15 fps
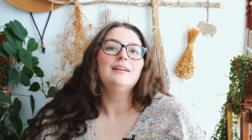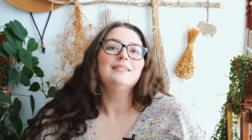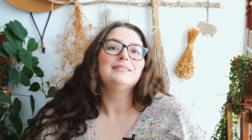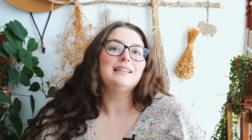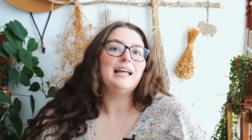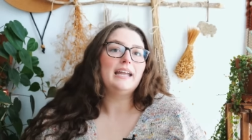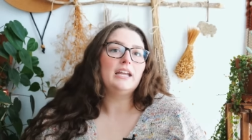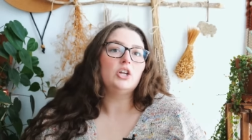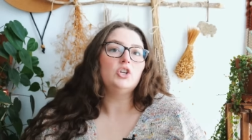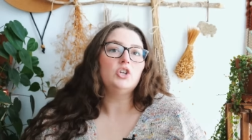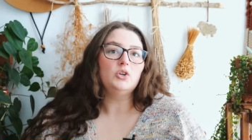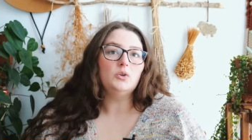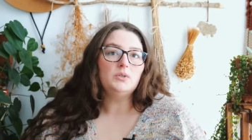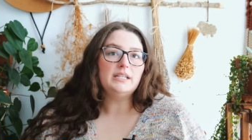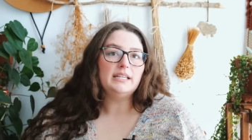like
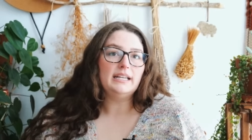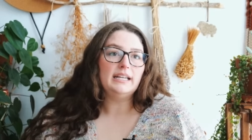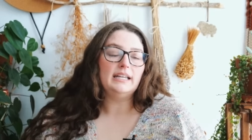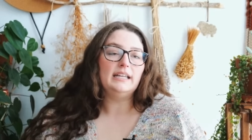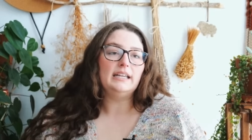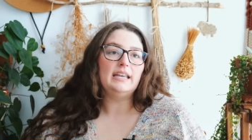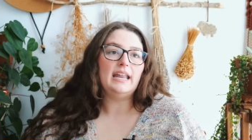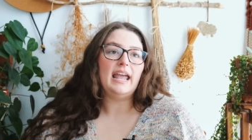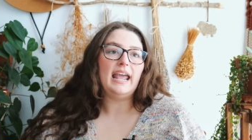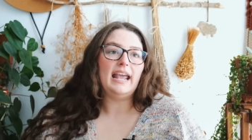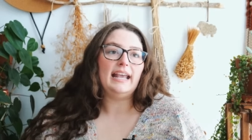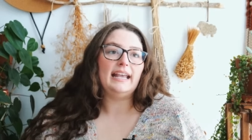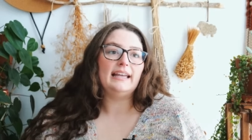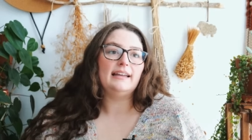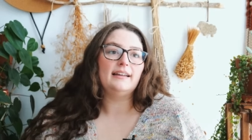Newton
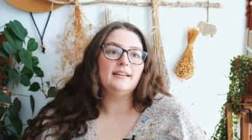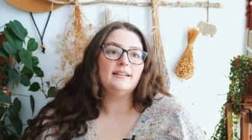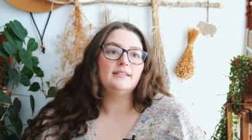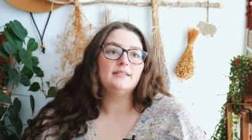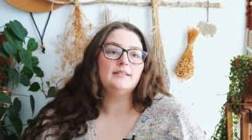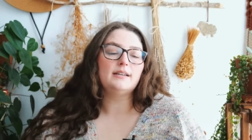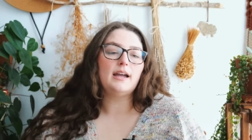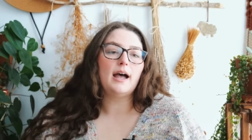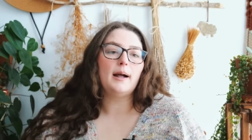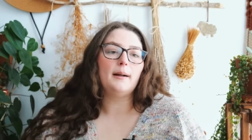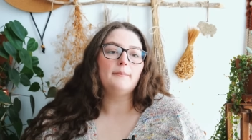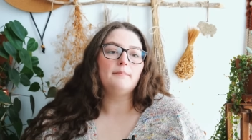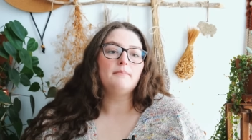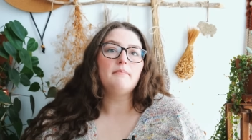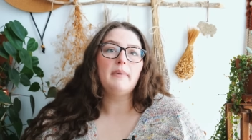and
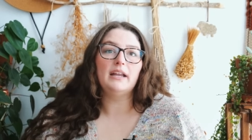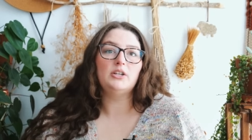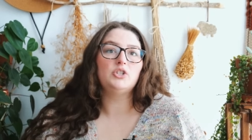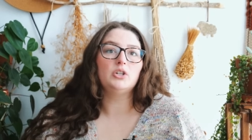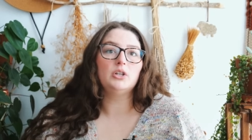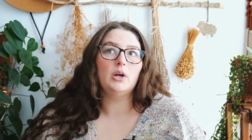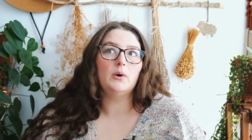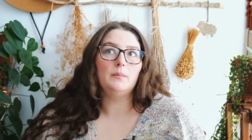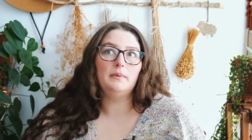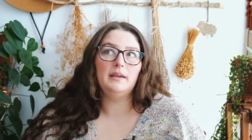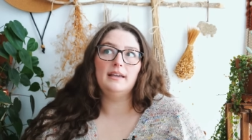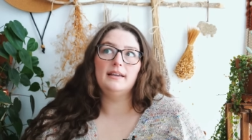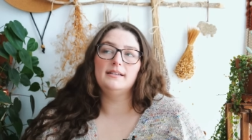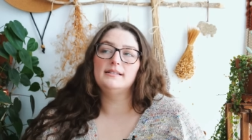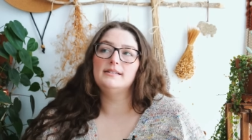
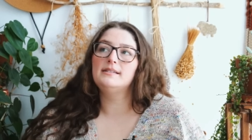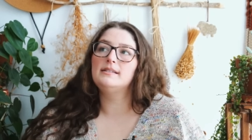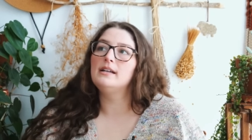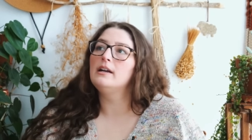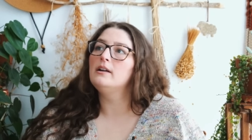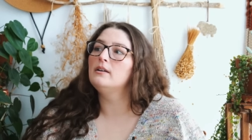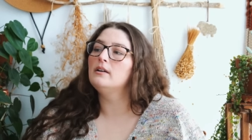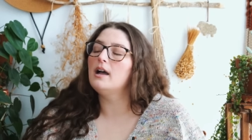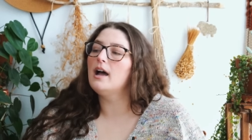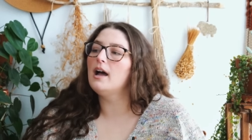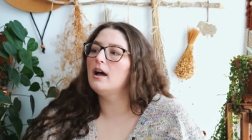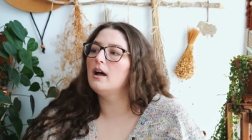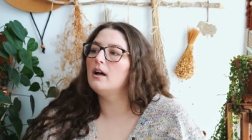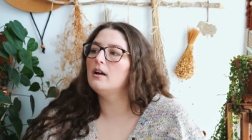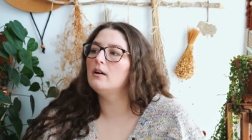Manchalope's,
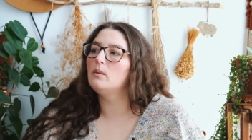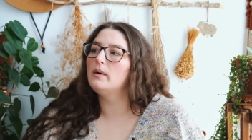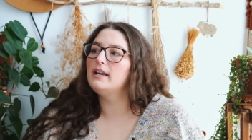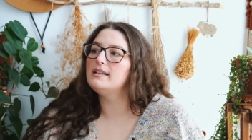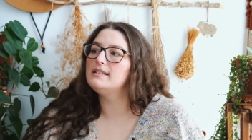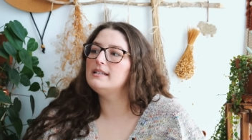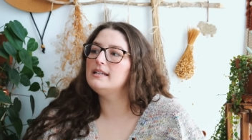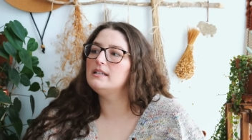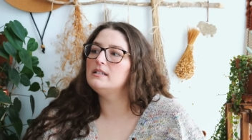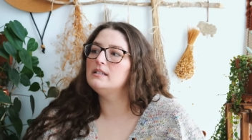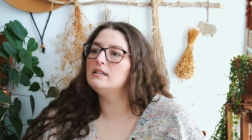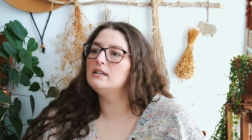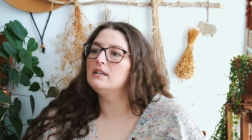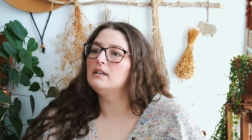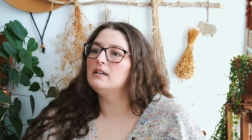what is it?
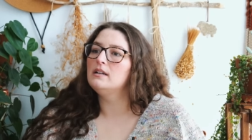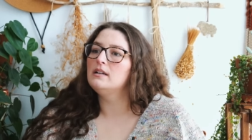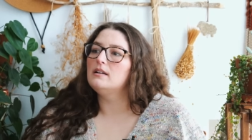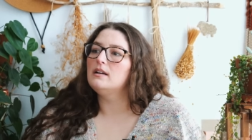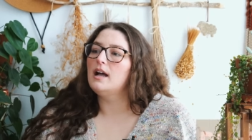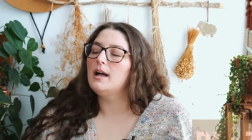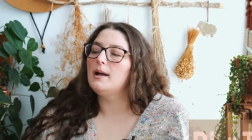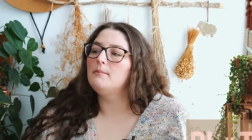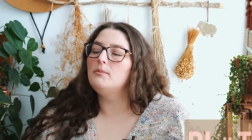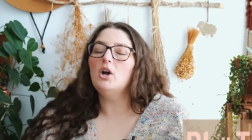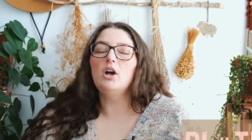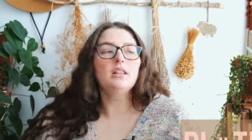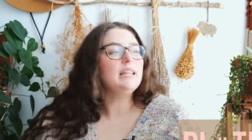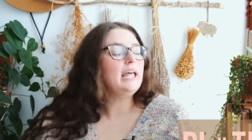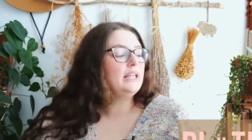
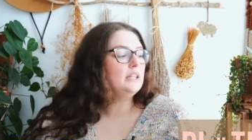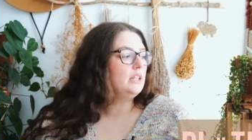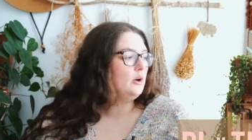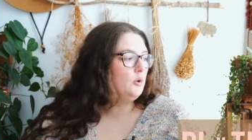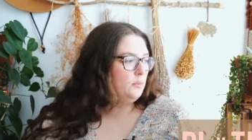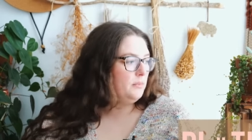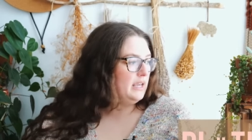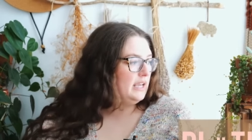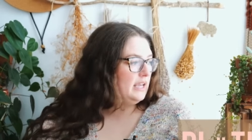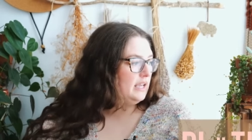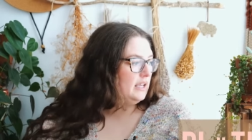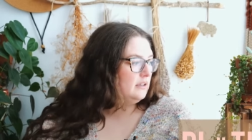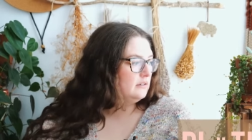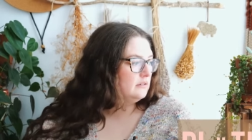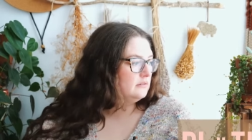Not
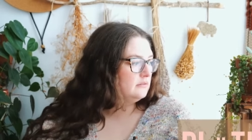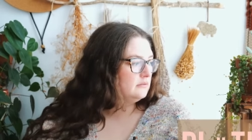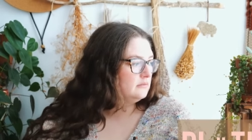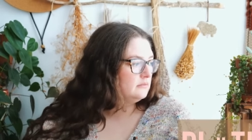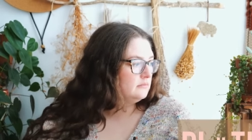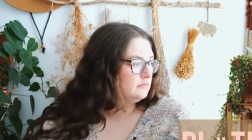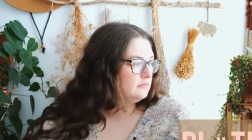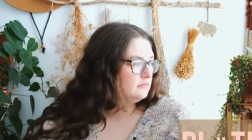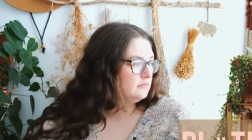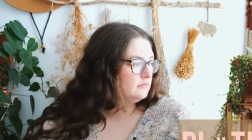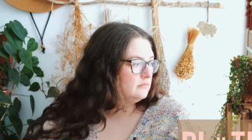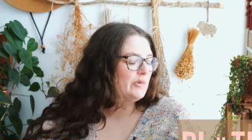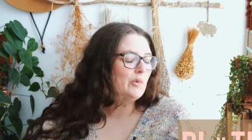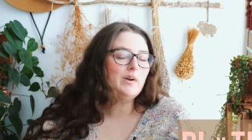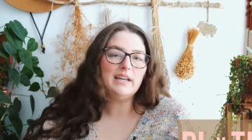Letlope.
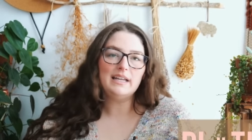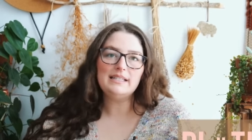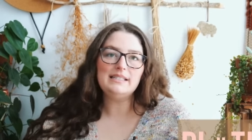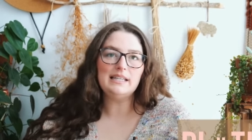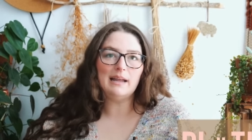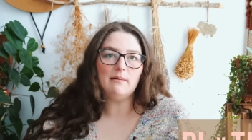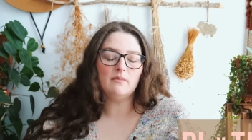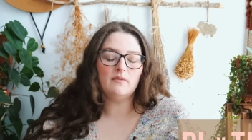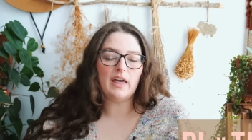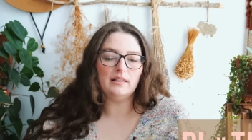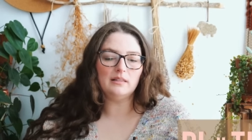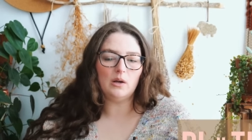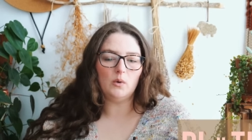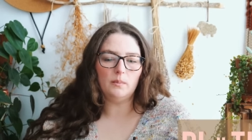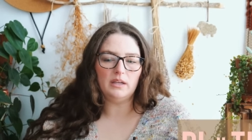What is the name of that
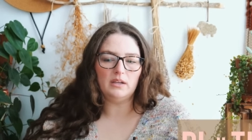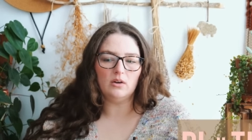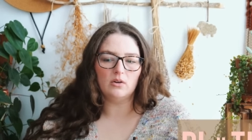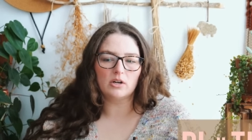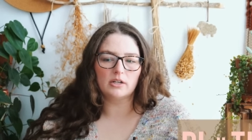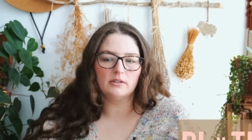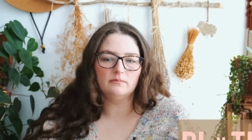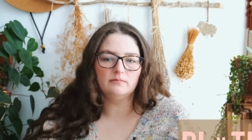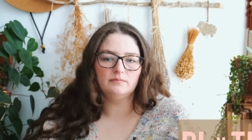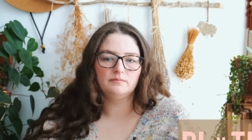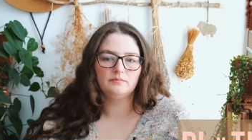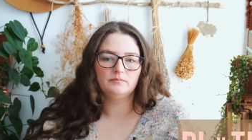Lope yarn?